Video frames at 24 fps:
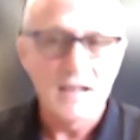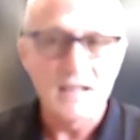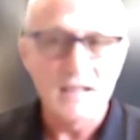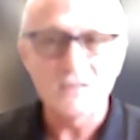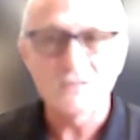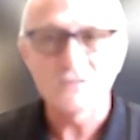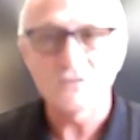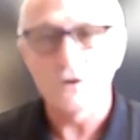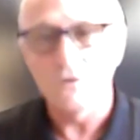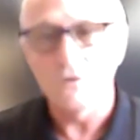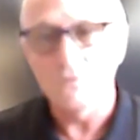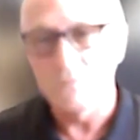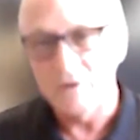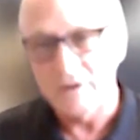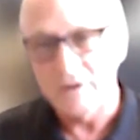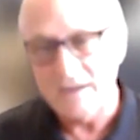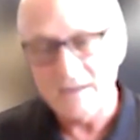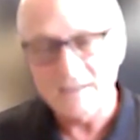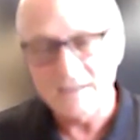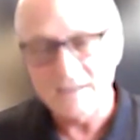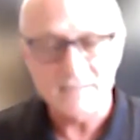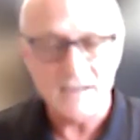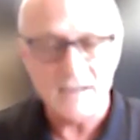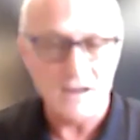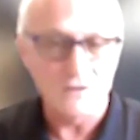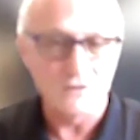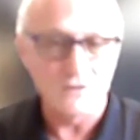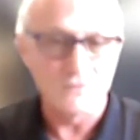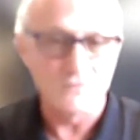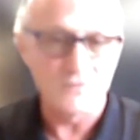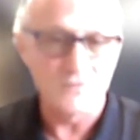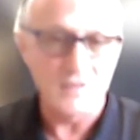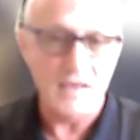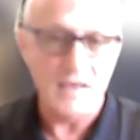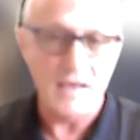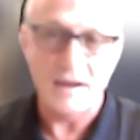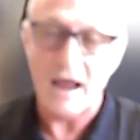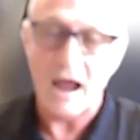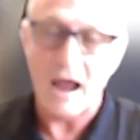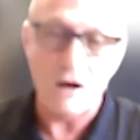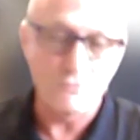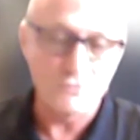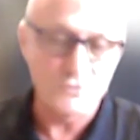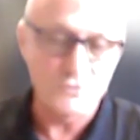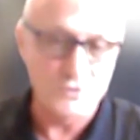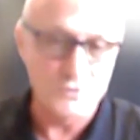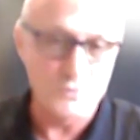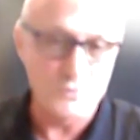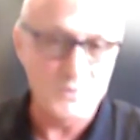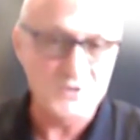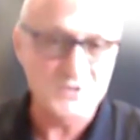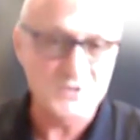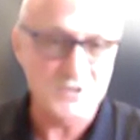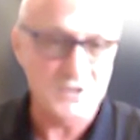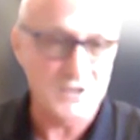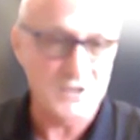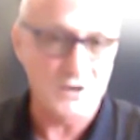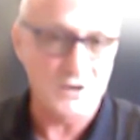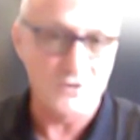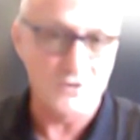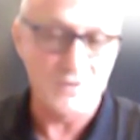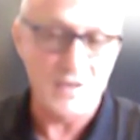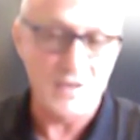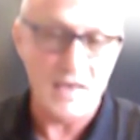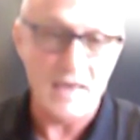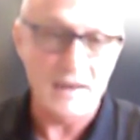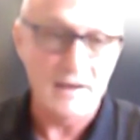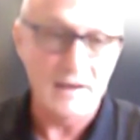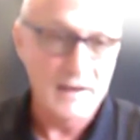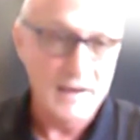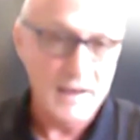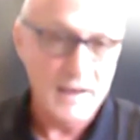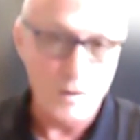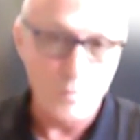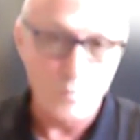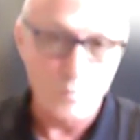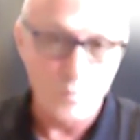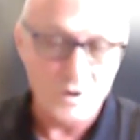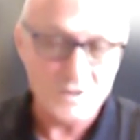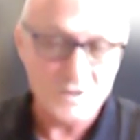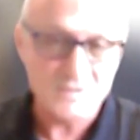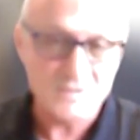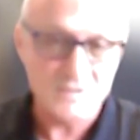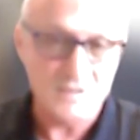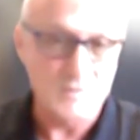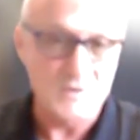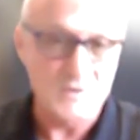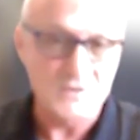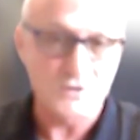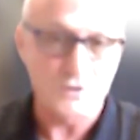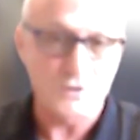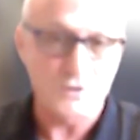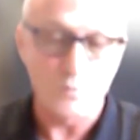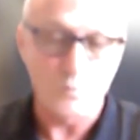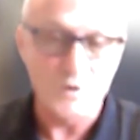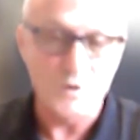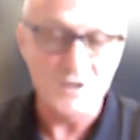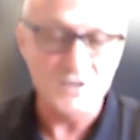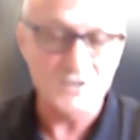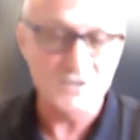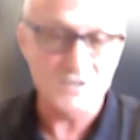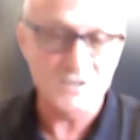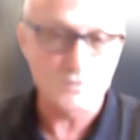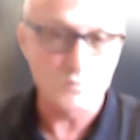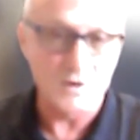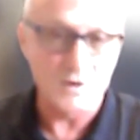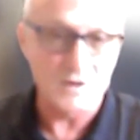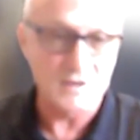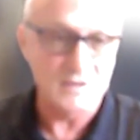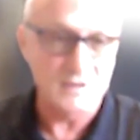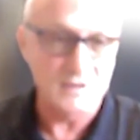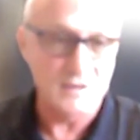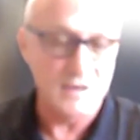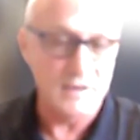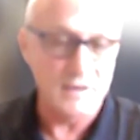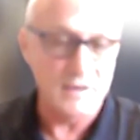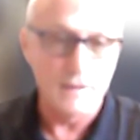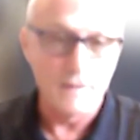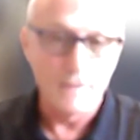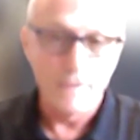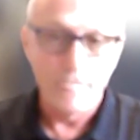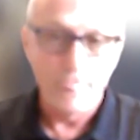And so we need a standard for that. How do we secure that? And what's going to be secured? We just went and did,